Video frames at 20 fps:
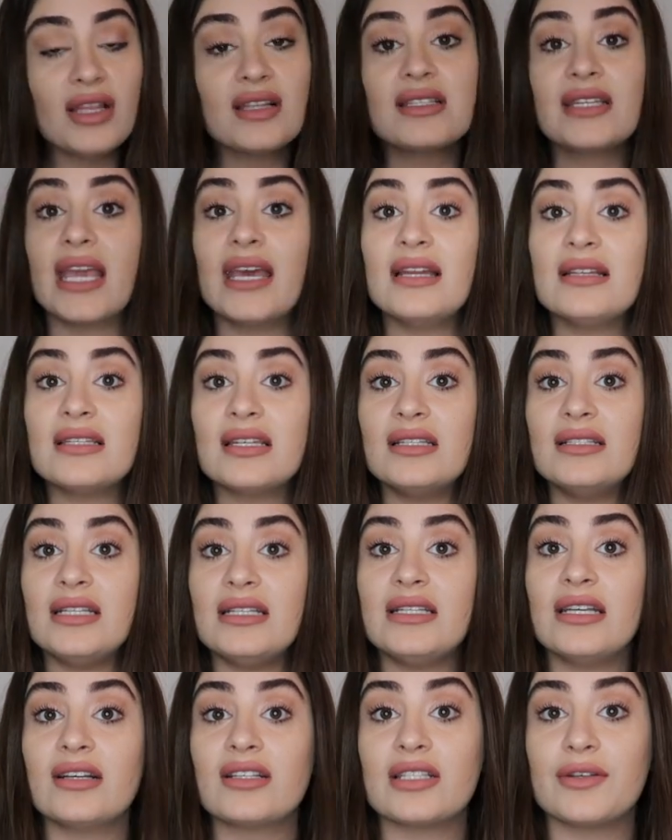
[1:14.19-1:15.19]
Let's get into the
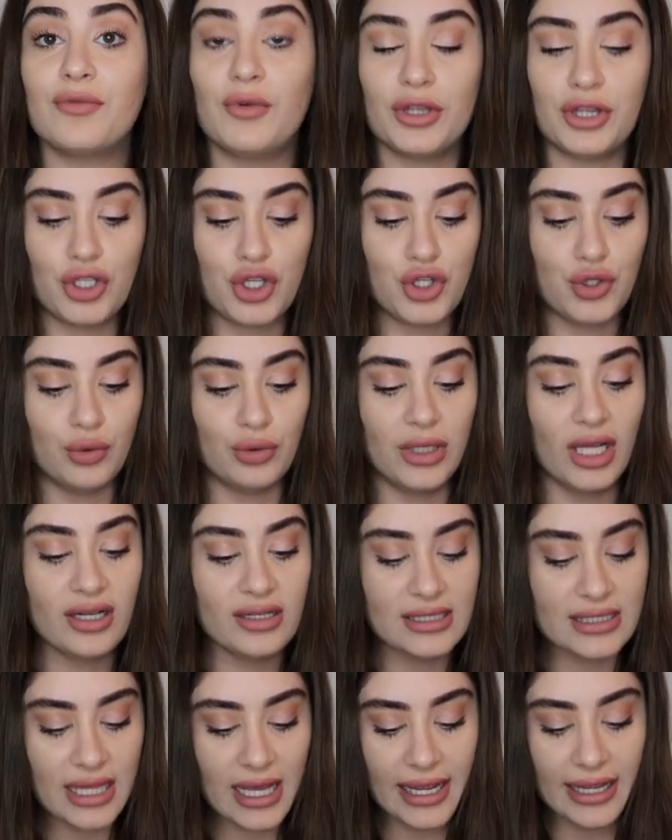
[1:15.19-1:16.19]
details of what the shoe
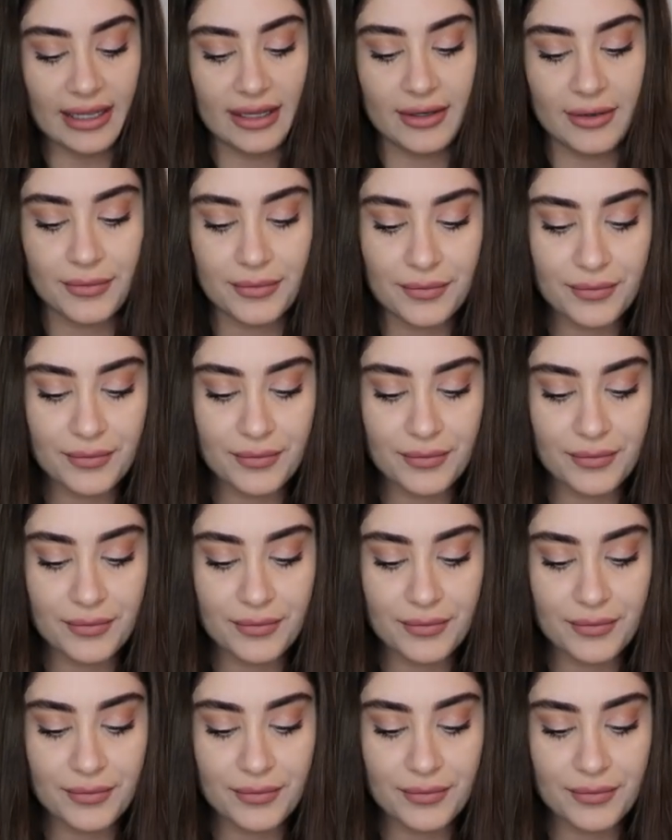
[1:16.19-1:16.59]
looks like.